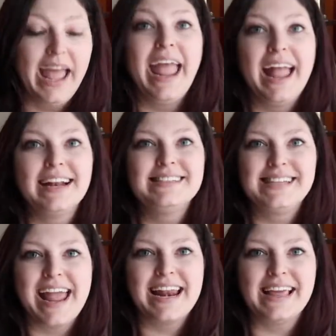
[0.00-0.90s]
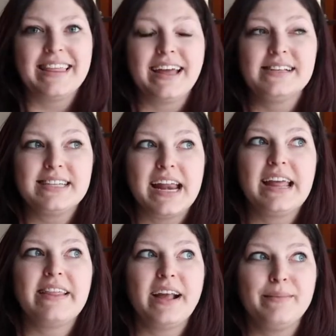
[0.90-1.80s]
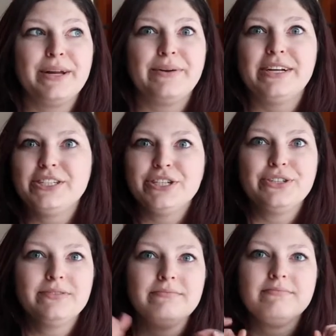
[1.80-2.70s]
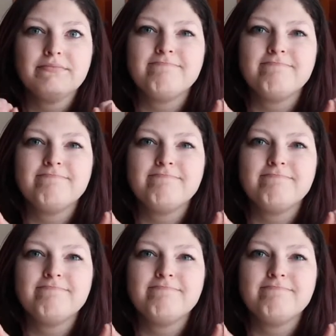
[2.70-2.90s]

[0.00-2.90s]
And Say Anything of Blink-182.